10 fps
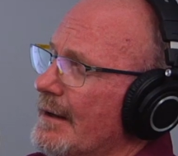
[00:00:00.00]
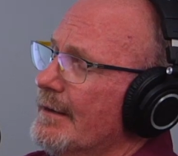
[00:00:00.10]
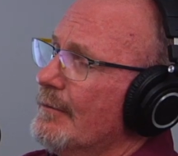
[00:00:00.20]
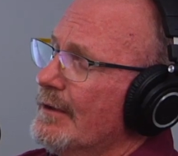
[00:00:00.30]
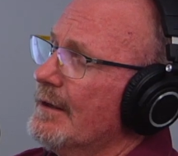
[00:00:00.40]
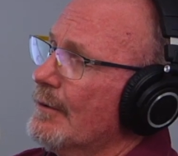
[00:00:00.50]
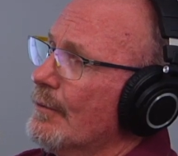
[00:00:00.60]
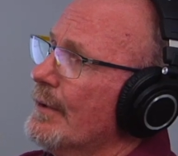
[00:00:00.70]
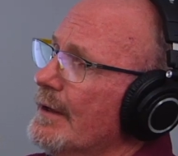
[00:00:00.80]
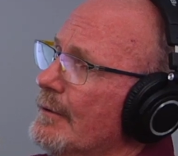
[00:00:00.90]
I think we did a
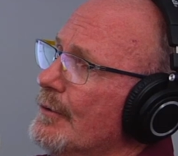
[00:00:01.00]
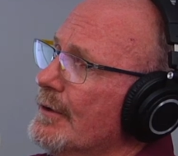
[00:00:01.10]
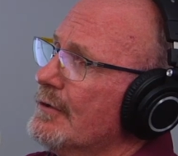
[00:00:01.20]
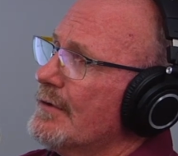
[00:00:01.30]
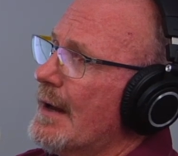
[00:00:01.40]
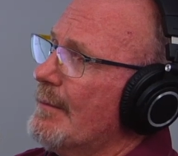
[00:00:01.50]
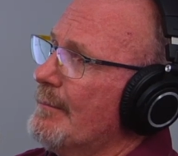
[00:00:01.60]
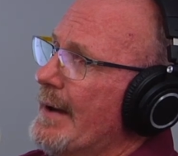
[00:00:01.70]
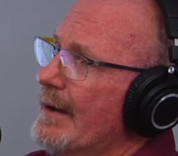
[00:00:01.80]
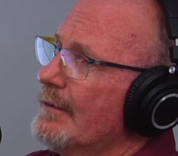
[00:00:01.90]
really, really good job
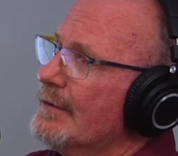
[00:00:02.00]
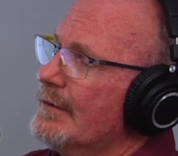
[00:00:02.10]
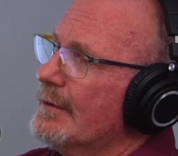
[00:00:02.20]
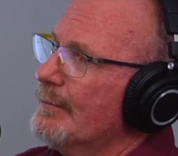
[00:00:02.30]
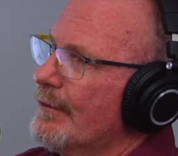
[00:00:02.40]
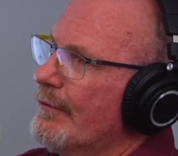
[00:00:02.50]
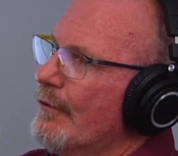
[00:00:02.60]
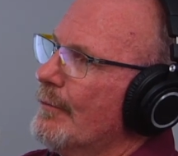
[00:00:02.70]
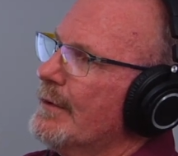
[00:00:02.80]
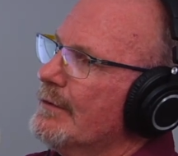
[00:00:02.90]
of balancing
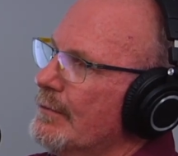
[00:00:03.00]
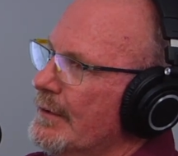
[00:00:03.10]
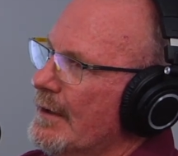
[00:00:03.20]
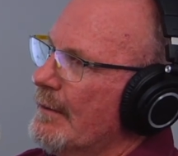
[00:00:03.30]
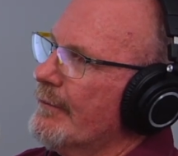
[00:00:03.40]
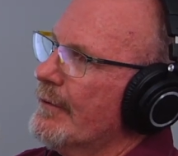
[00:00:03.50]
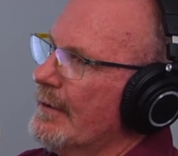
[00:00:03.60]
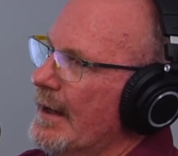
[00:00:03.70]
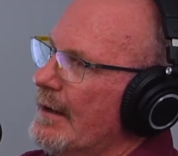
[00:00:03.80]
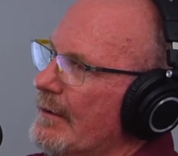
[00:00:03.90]
performance with comfort
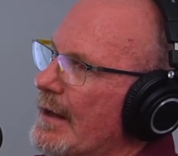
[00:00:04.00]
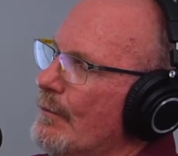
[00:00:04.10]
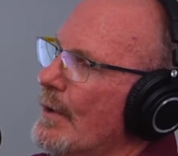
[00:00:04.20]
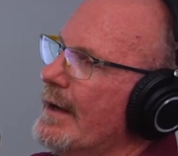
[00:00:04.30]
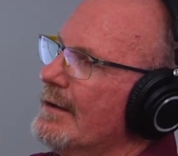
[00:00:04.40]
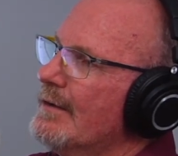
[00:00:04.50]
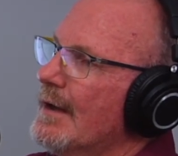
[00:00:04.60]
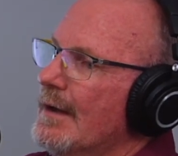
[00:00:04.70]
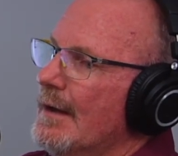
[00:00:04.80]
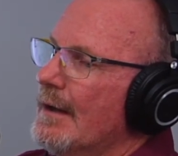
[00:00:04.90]
and weight.
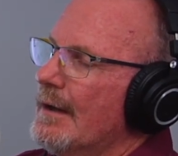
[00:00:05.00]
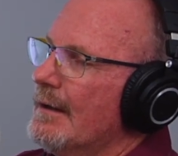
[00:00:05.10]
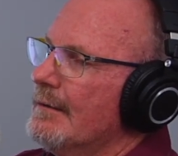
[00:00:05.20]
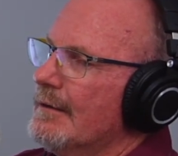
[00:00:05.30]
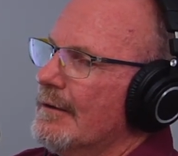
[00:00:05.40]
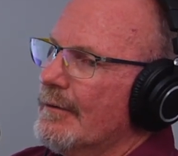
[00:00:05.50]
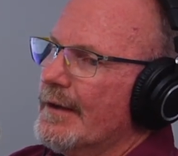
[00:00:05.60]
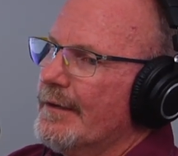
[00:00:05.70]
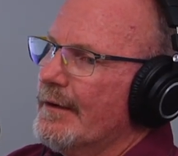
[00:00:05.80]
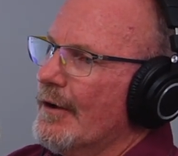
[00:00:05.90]
And, and
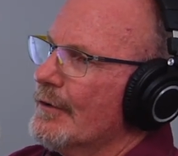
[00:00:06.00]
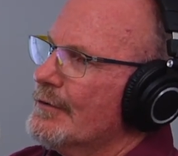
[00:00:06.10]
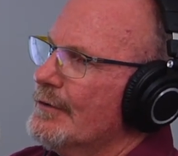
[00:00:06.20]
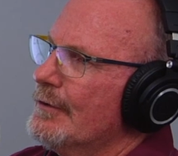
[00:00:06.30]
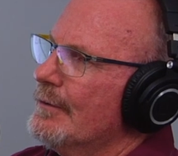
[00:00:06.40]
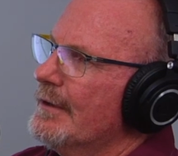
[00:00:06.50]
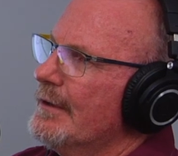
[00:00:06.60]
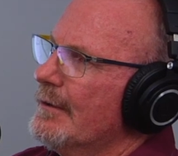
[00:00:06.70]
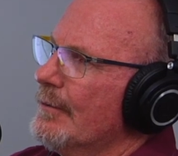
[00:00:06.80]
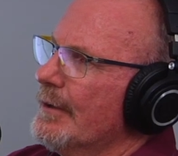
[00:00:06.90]
I think our shoe, we
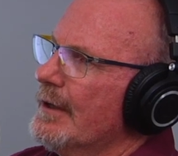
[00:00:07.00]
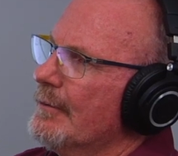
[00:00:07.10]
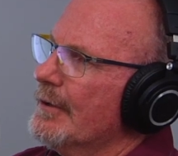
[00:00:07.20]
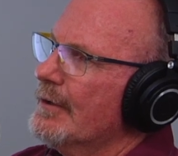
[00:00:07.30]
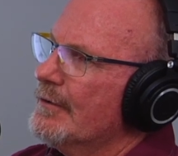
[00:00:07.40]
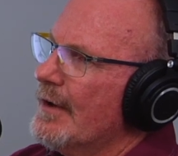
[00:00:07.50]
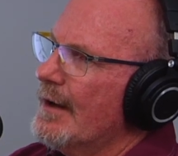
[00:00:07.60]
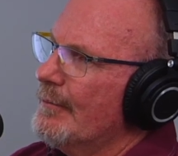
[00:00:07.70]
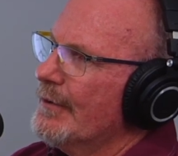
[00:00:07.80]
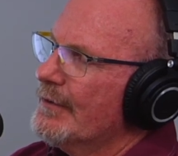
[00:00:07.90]
did a really, really good
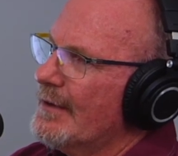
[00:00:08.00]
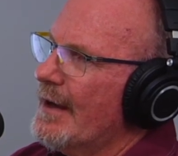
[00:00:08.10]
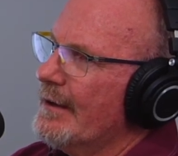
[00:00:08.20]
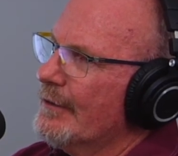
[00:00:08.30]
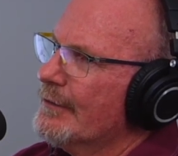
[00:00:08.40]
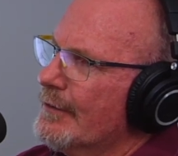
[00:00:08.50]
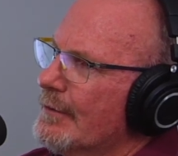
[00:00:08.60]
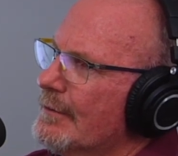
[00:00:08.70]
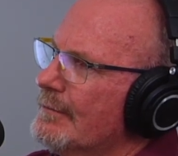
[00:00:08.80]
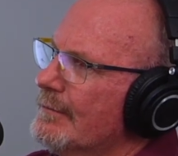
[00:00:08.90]
job with style. So
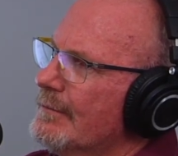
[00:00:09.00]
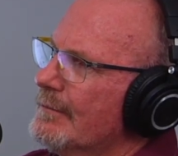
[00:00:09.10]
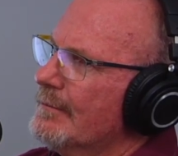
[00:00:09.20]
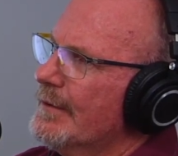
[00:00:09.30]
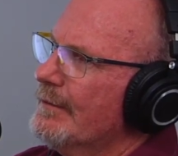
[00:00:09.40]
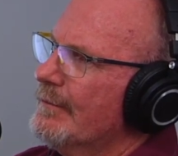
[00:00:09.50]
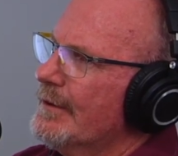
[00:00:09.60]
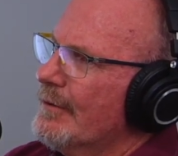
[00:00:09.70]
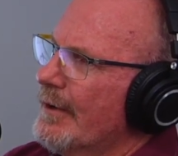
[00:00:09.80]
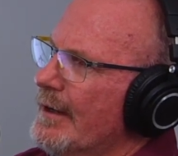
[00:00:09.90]
we
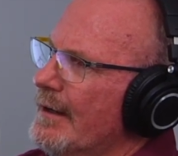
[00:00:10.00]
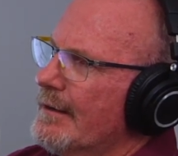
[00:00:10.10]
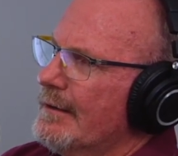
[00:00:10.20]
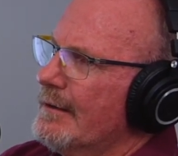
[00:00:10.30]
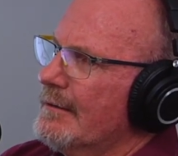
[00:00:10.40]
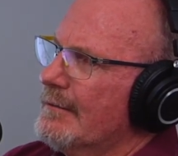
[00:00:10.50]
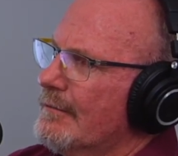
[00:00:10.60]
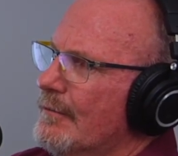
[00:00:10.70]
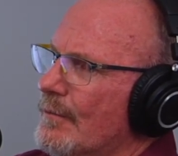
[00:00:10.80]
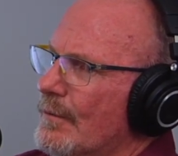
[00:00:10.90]
created, I think,
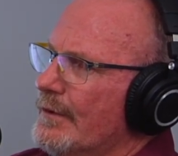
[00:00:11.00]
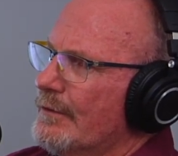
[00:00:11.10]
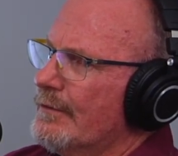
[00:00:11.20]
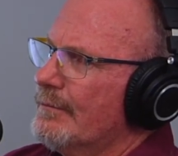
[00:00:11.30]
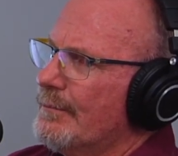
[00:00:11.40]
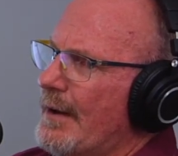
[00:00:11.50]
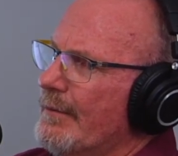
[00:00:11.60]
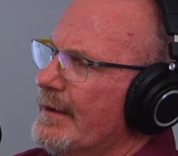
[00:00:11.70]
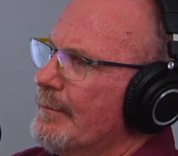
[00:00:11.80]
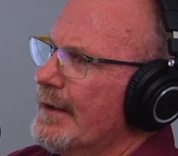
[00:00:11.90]
what's
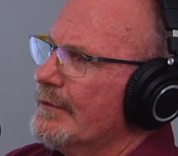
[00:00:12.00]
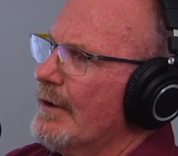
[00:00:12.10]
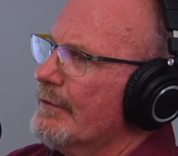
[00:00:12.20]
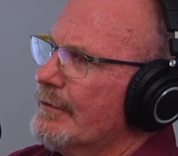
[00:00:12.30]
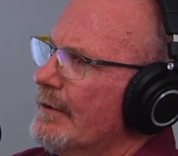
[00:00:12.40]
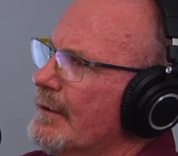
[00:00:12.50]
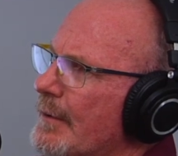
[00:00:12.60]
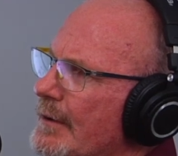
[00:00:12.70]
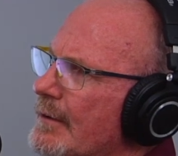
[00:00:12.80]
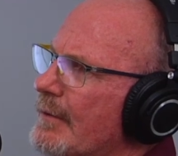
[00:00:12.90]
probably the best golf shoe on the
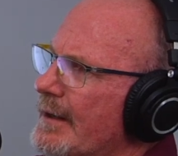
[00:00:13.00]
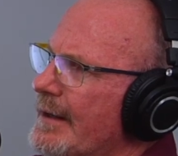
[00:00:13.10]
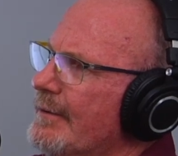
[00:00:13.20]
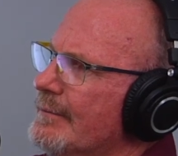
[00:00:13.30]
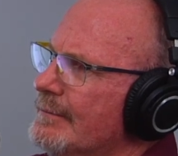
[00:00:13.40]
market right now.